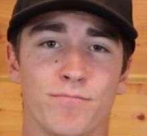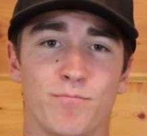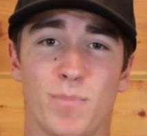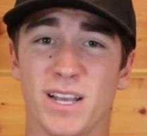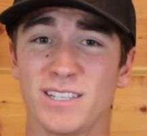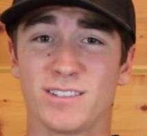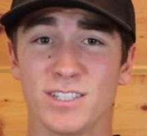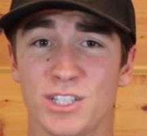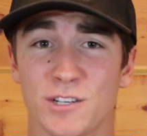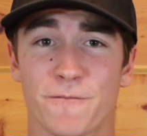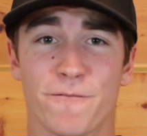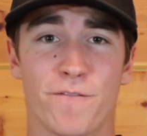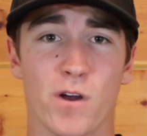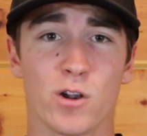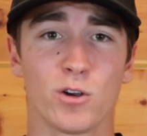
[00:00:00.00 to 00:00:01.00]
basically just
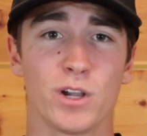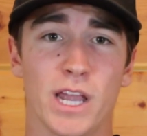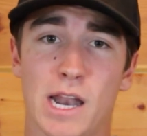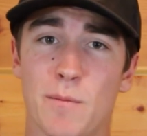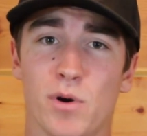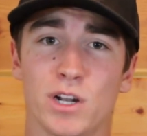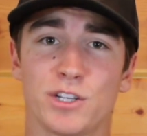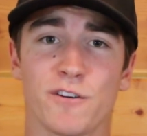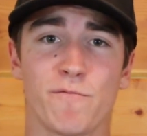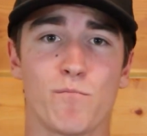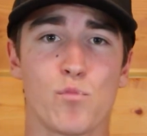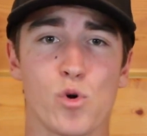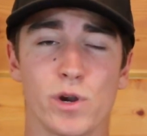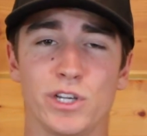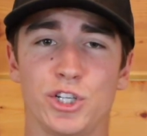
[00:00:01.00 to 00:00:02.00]
funneled in a bunch of
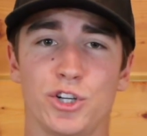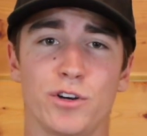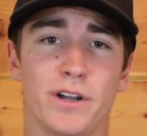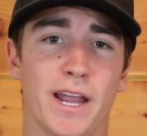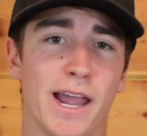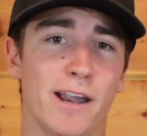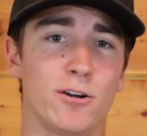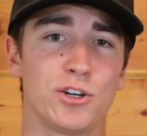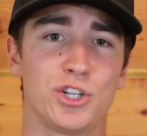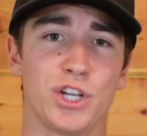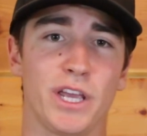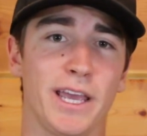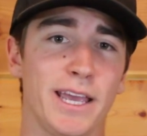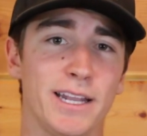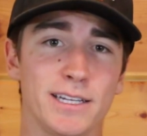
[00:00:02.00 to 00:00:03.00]
moisture and
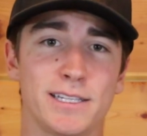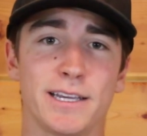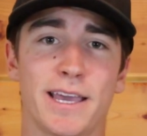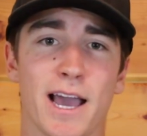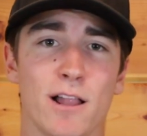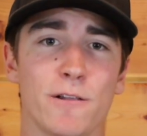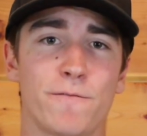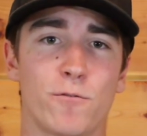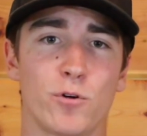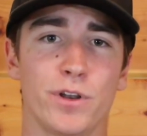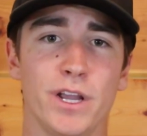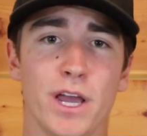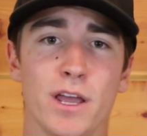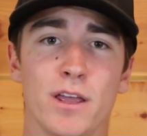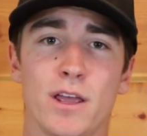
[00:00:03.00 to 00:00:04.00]
energy into
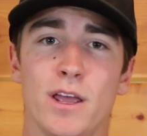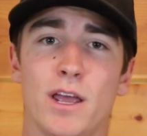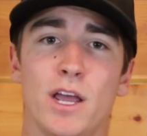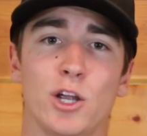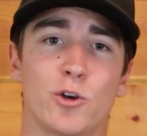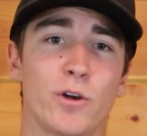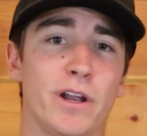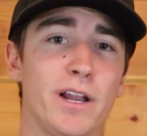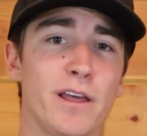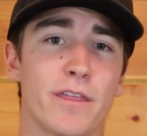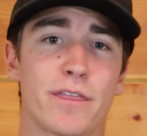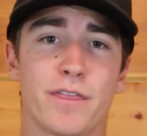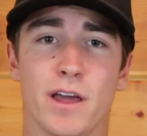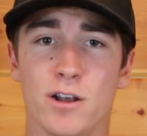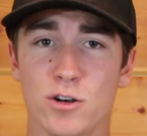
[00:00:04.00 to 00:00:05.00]
California, creating
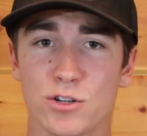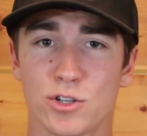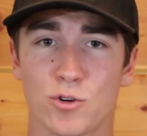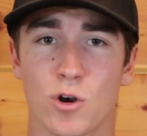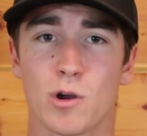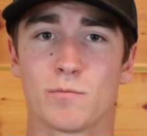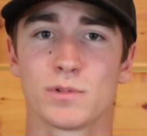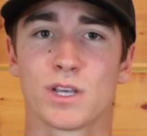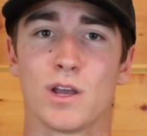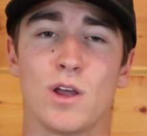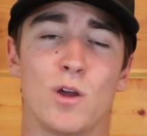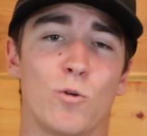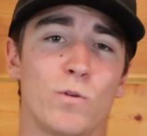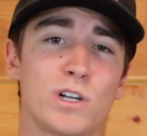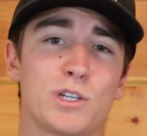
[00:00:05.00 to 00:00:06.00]
thunderstorms
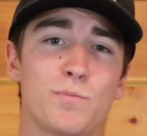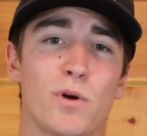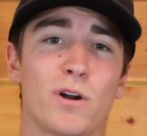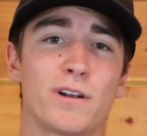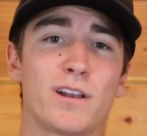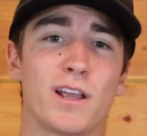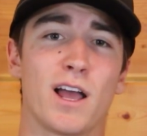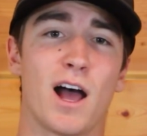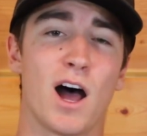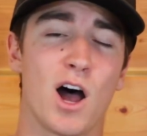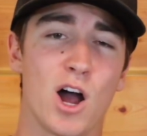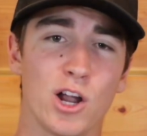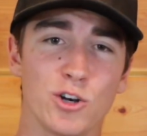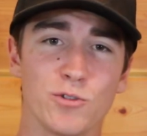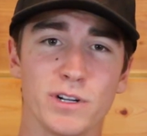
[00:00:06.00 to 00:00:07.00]
which sparked
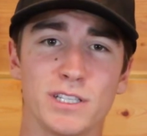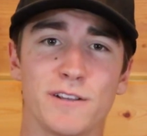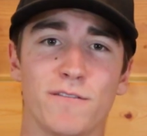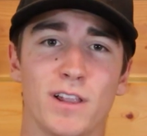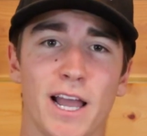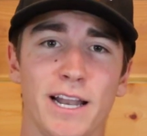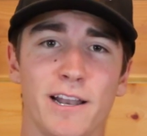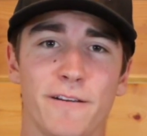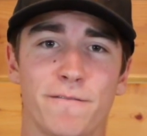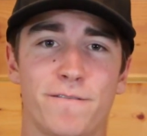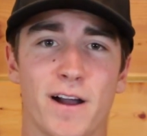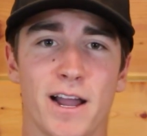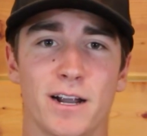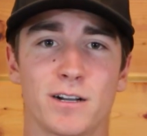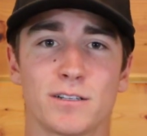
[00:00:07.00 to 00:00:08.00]
hundreds of lightning
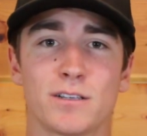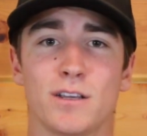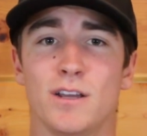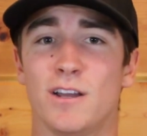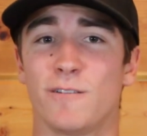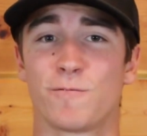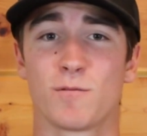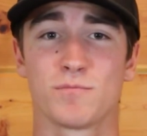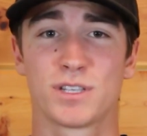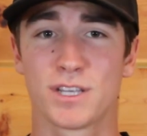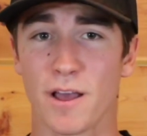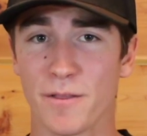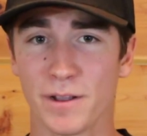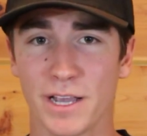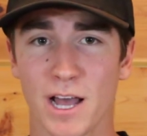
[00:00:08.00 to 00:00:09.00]
fires from
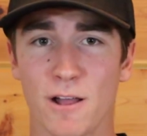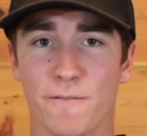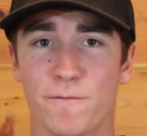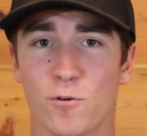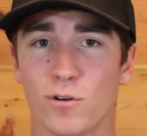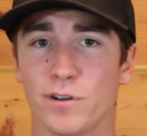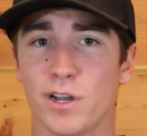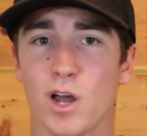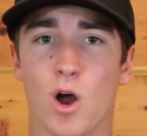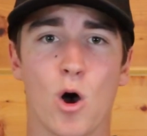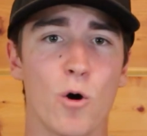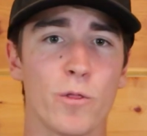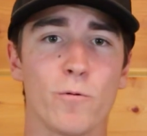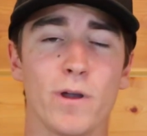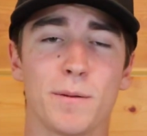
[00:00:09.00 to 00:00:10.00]
Southern California
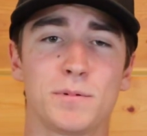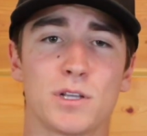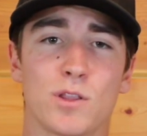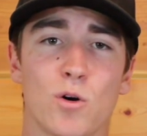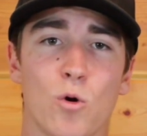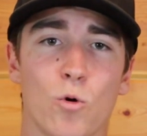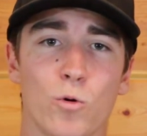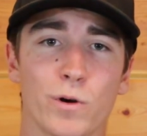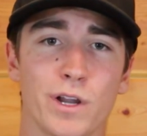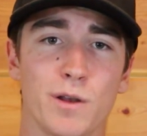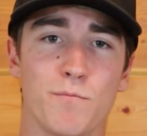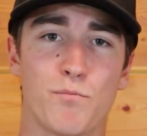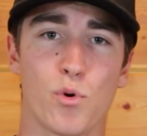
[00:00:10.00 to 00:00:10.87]
all the way up to the Oregon